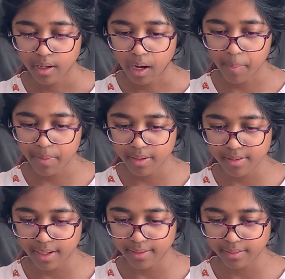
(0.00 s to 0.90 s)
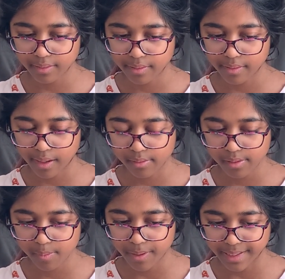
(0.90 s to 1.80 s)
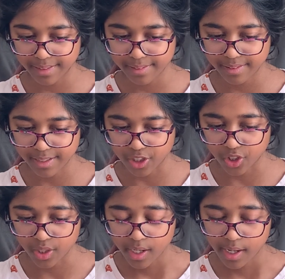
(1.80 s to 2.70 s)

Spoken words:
Up another escalator out into Paddington Station,